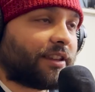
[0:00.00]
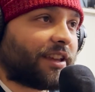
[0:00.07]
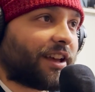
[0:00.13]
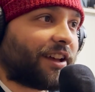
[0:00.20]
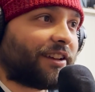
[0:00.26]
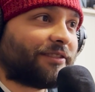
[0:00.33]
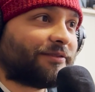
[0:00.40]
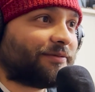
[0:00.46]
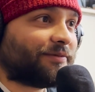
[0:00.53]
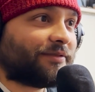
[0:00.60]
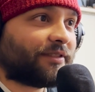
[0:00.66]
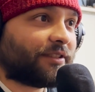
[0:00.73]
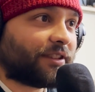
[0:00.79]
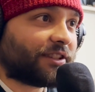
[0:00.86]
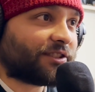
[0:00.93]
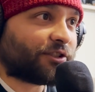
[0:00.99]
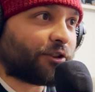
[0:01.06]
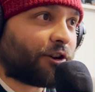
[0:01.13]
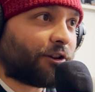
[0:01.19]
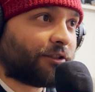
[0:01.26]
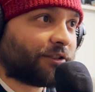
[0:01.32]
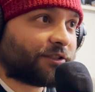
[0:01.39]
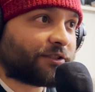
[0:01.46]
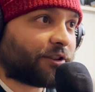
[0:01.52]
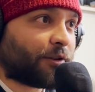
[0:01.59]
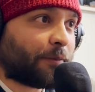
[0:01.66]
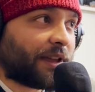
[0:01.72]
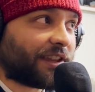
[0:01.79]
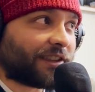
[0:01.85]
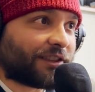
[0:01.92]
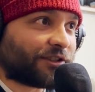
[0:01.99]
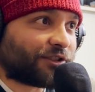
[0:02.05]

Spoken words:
Yeah. This is all making the show.